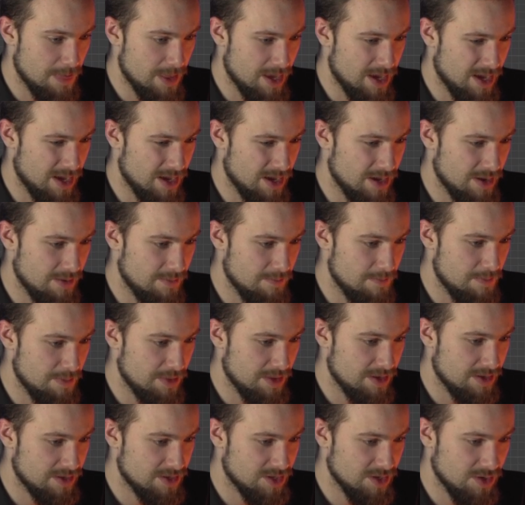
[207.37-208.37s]

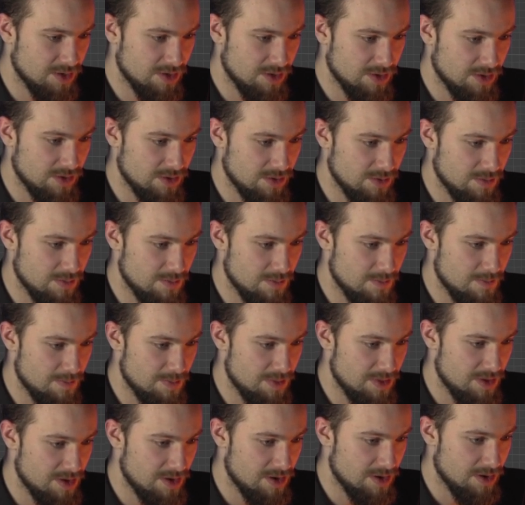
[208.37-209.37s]
So,
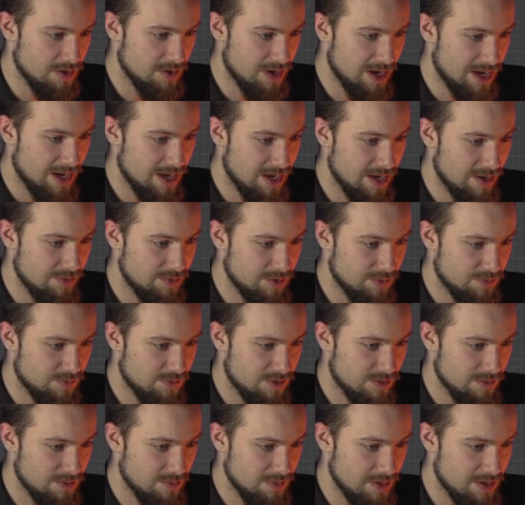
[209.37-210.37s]
you know, I would
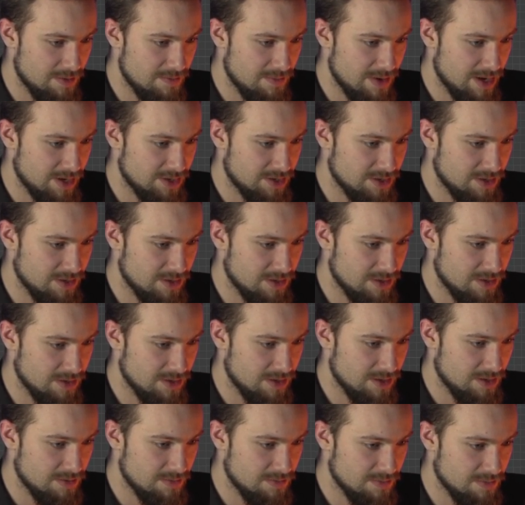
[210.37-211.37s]
probably
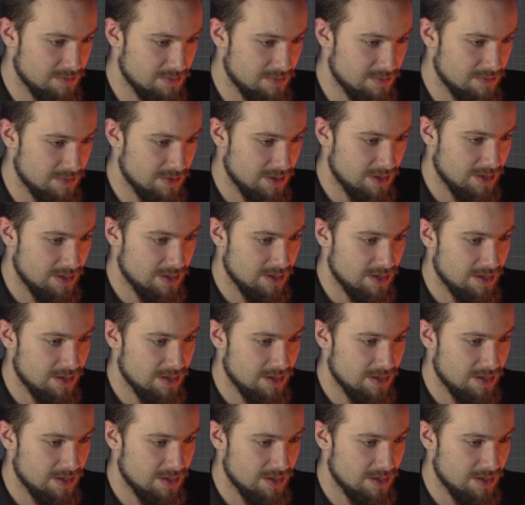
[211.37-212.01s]
imagine them